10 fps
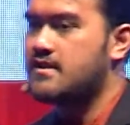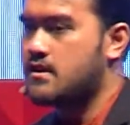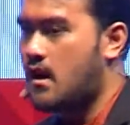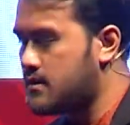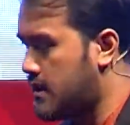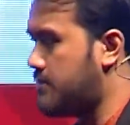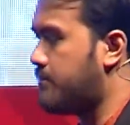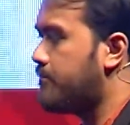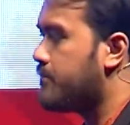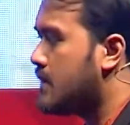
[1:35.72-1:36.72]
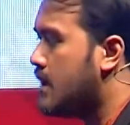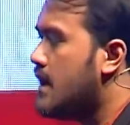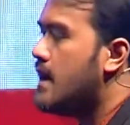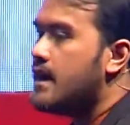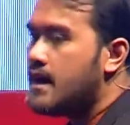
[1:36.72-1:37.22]
content.
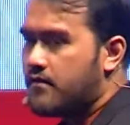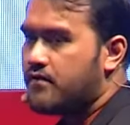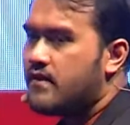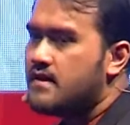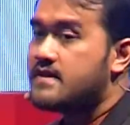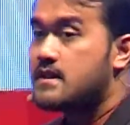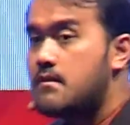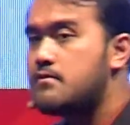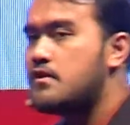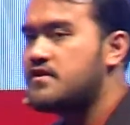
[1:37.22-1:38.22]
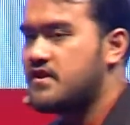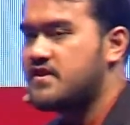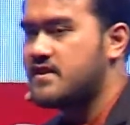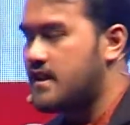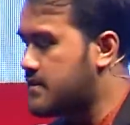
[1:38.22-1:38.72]
If some users
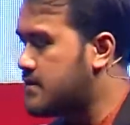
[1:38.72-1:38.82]
need